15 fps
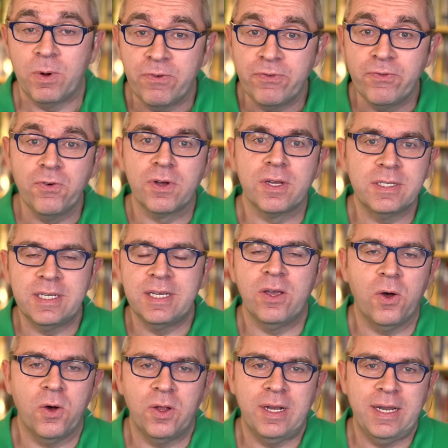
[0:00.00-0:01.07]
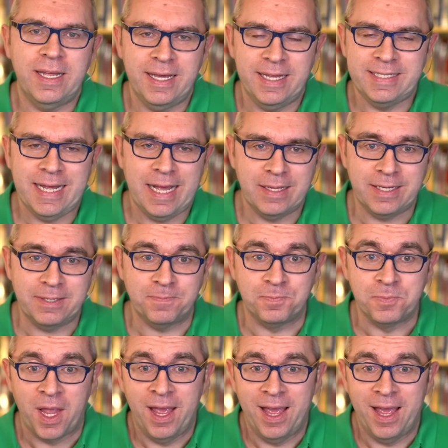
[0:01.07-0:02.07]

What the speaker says: we're focusing on Italian.